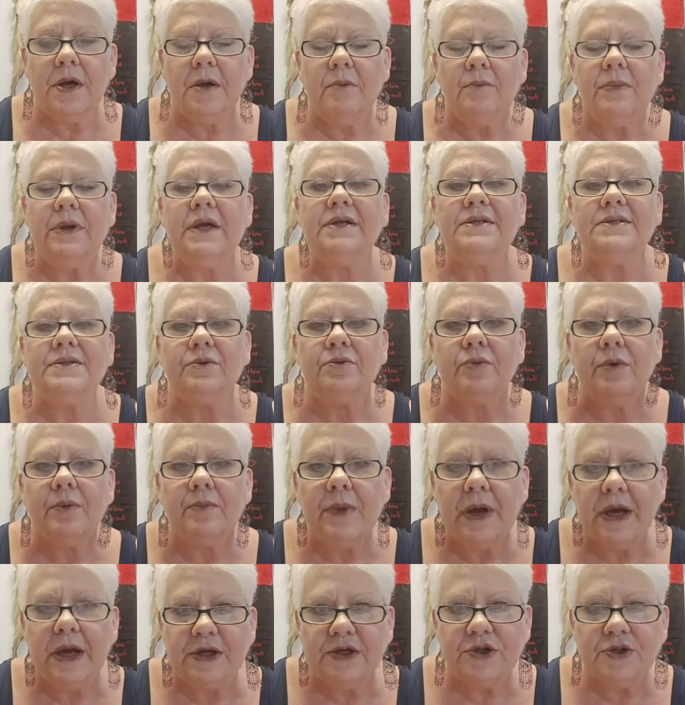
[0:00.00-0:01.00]
because it
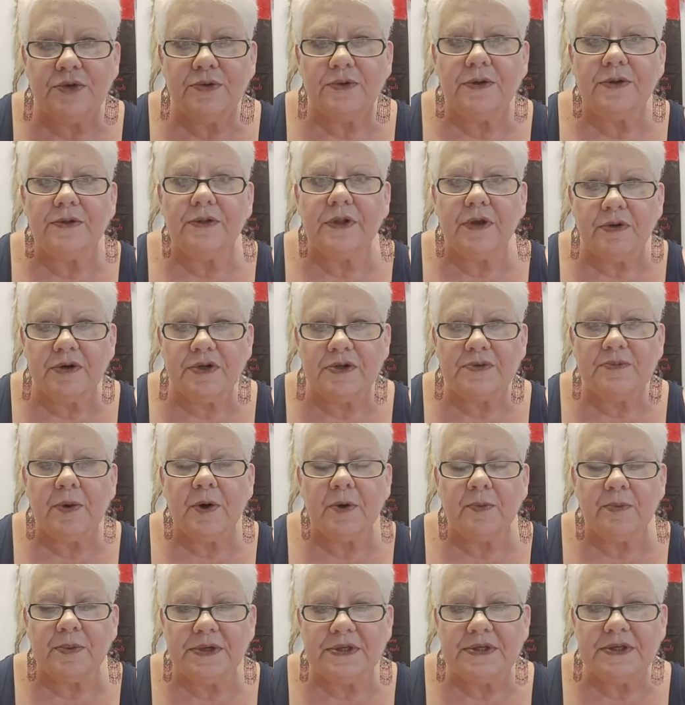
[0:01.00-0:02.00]
reminds you that there is
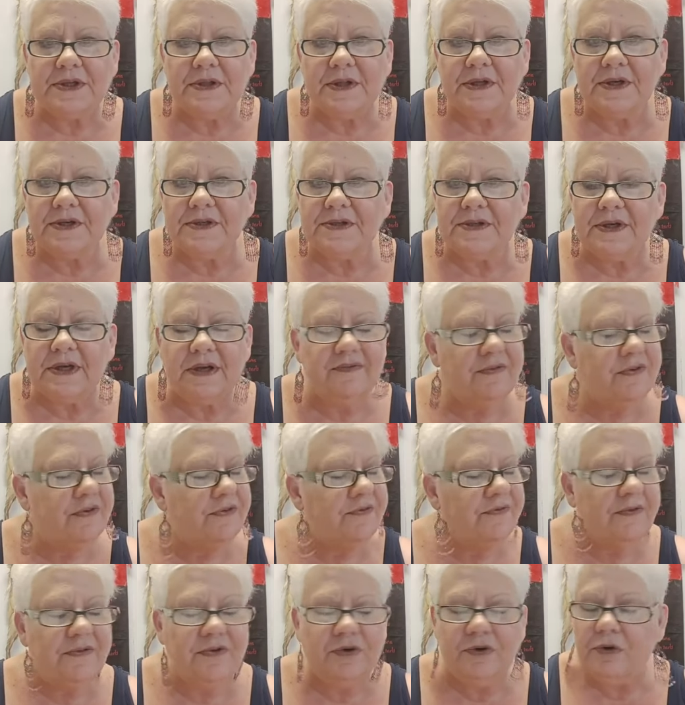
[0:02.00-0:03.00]
purpose in this, even
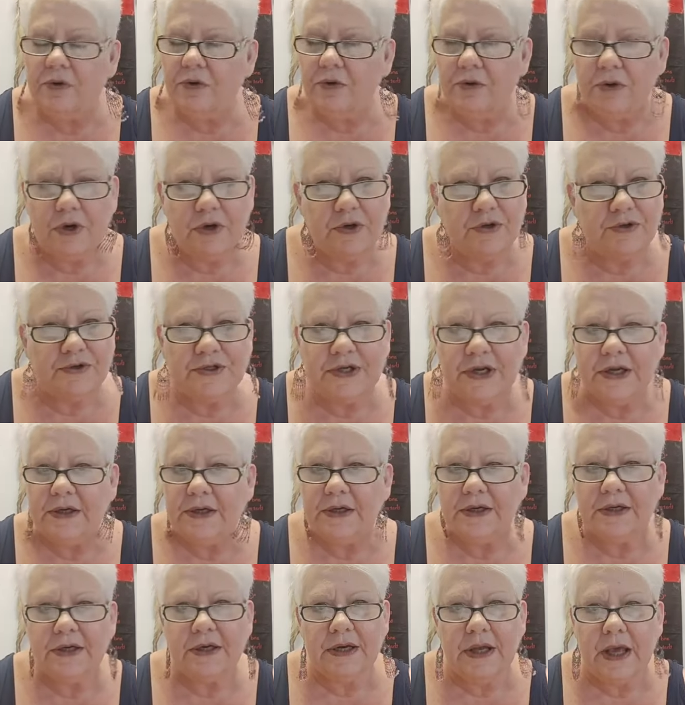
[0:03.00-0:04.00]
if you don't understand
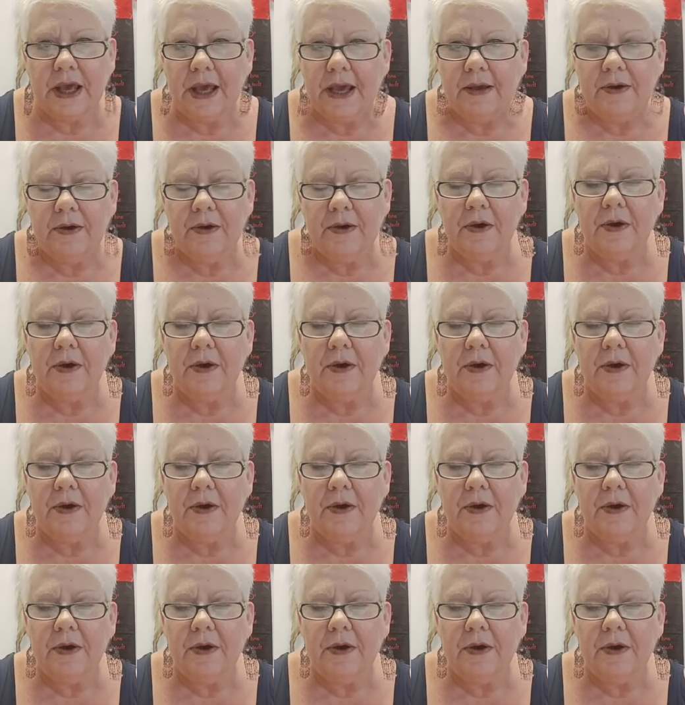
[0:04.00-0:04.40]
it today.